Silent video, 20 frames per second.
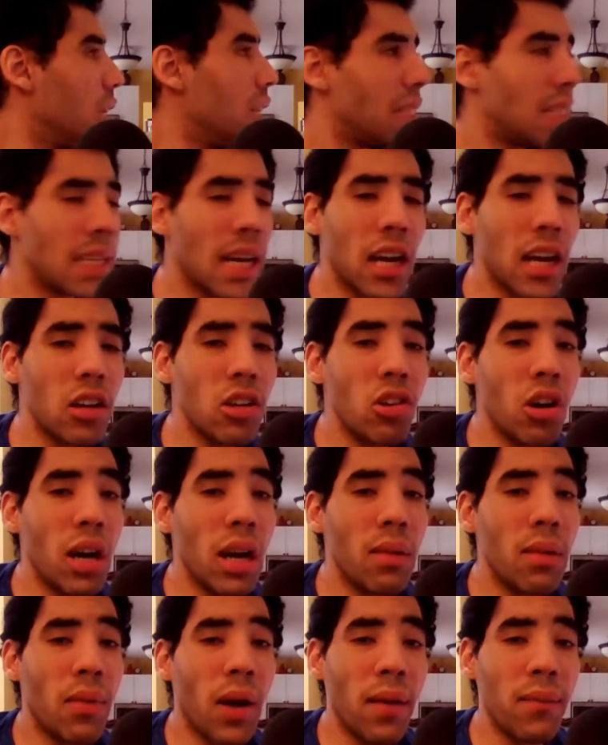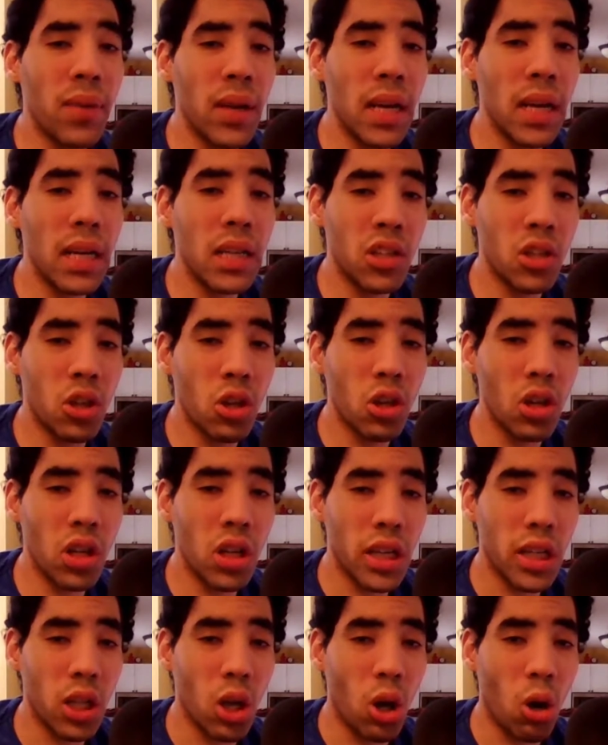Second run in my opinion is good
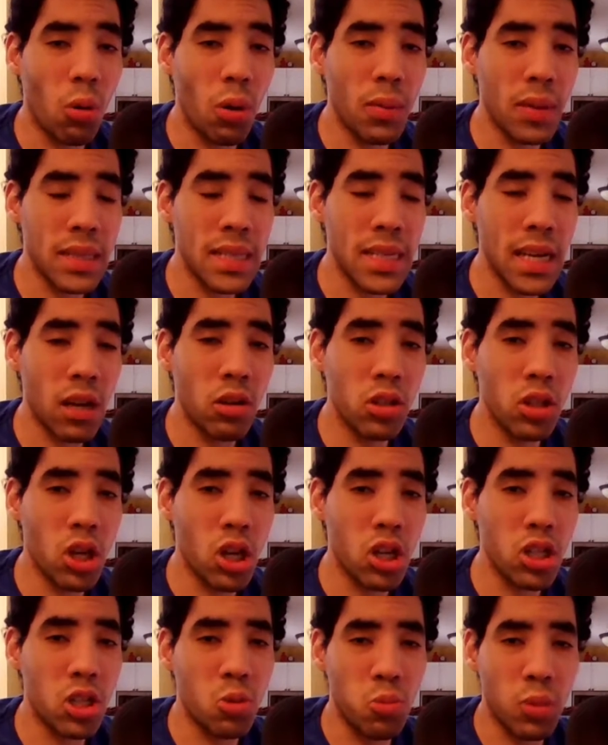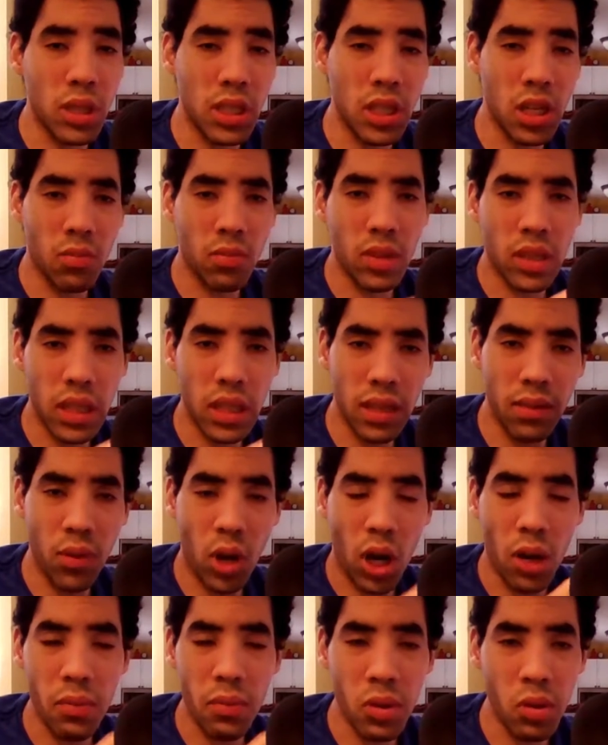as always. The second one does switch up the
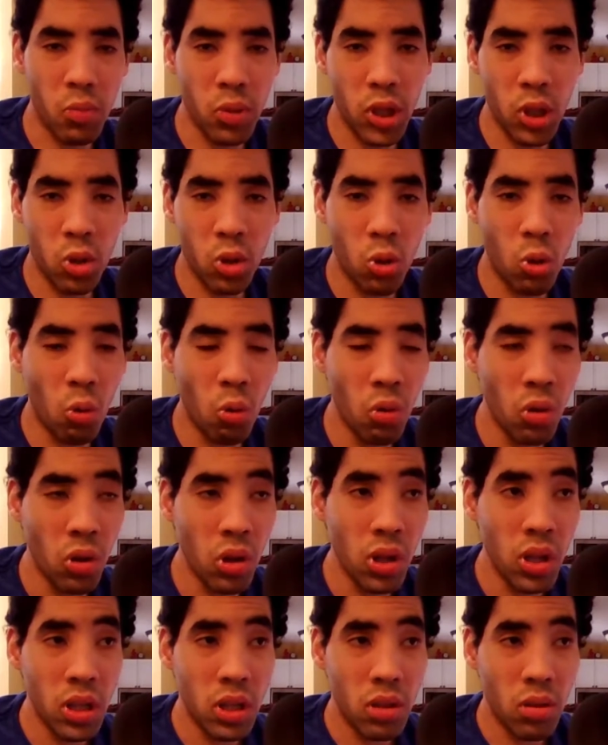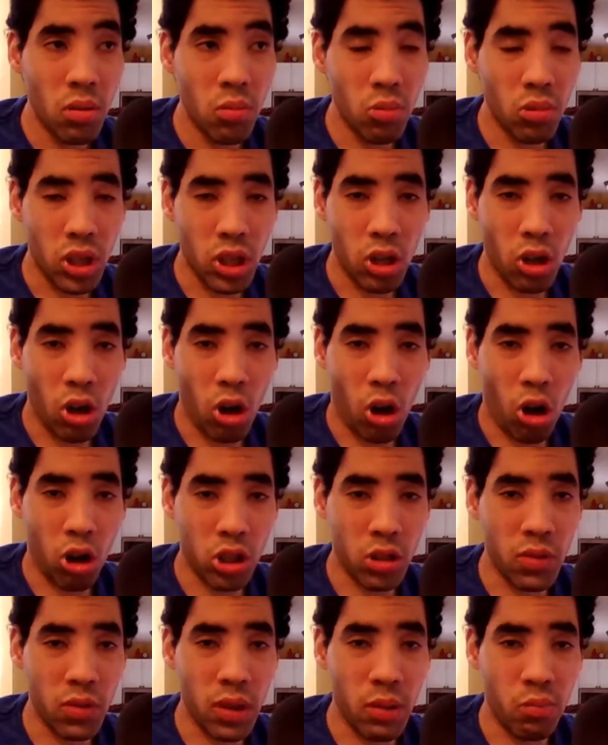environment pretty cool. Which is
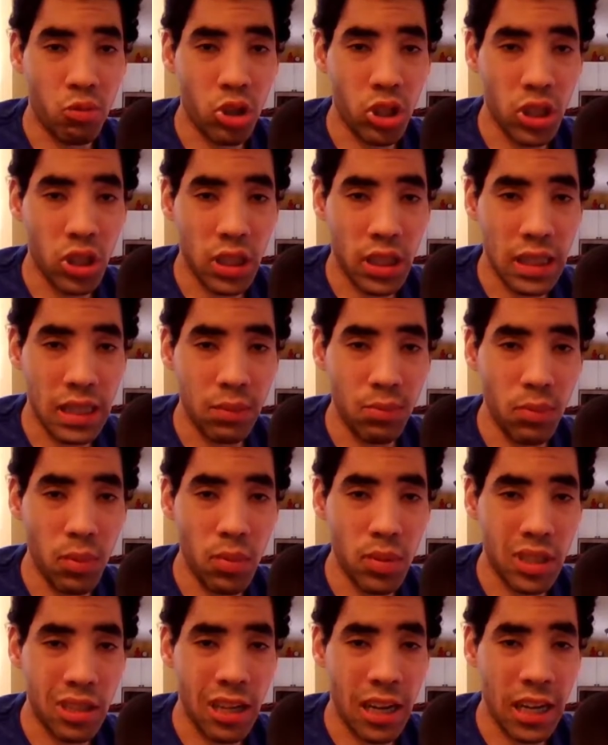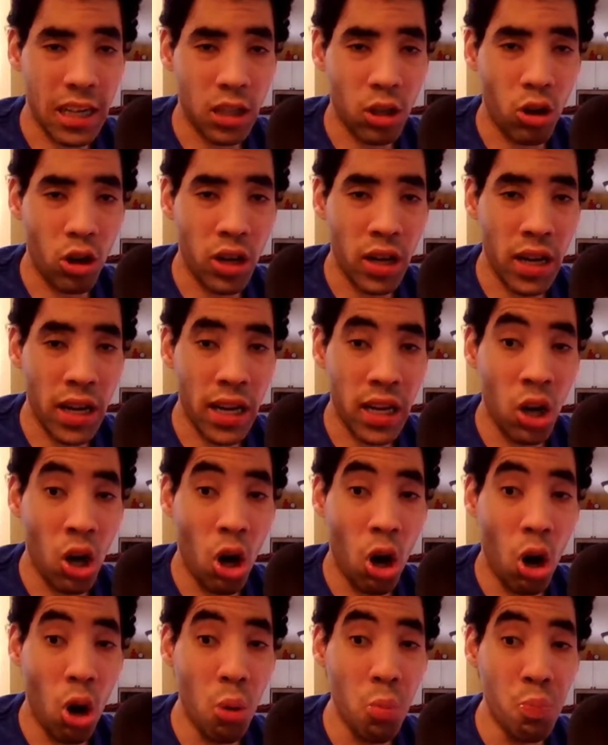awesome and pleasure because the Mr. X really, and
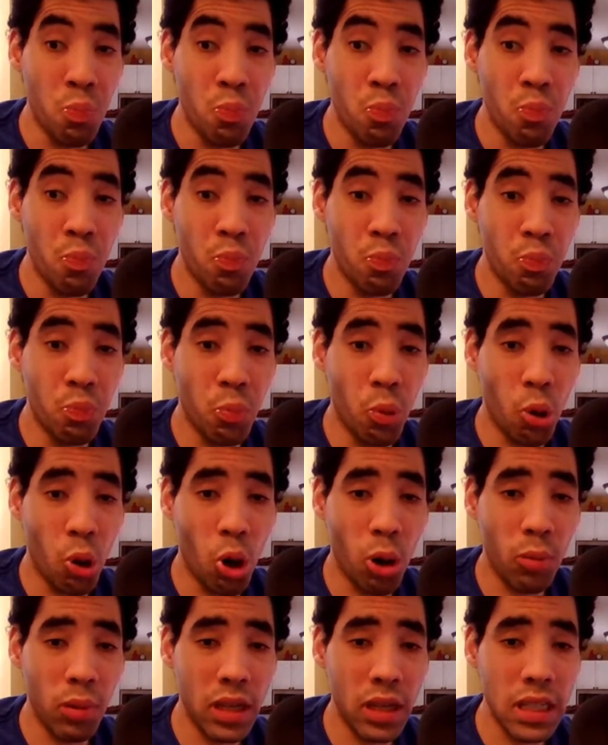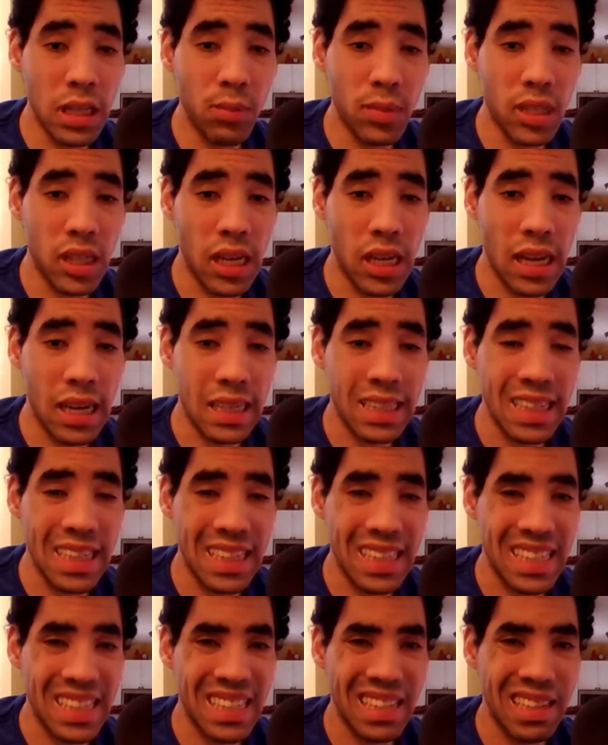oh boy, when you see Mr. X,
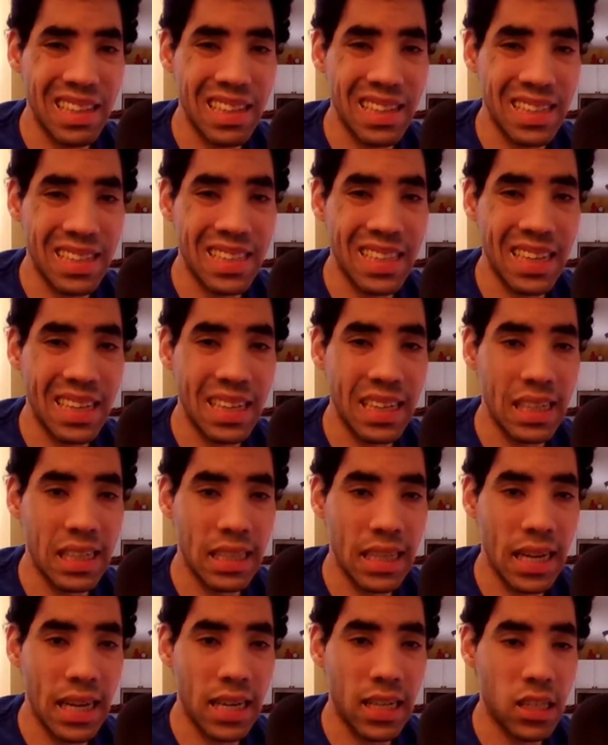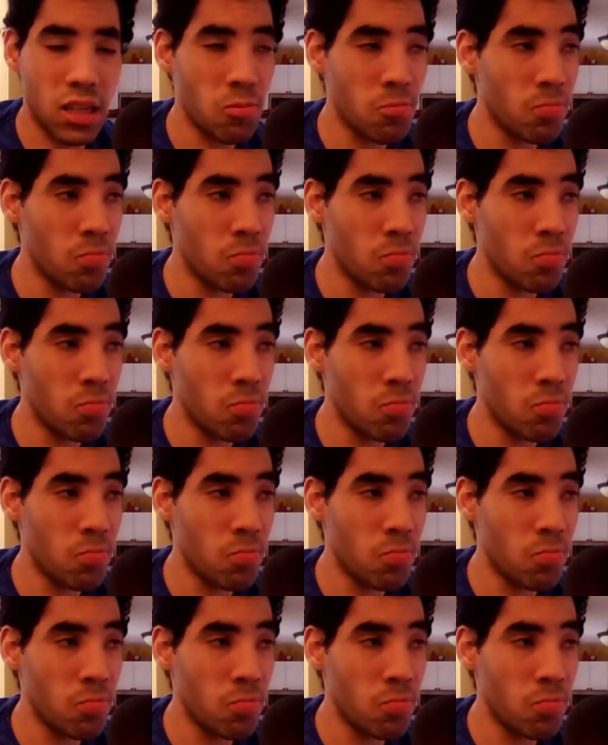it's insane and intense.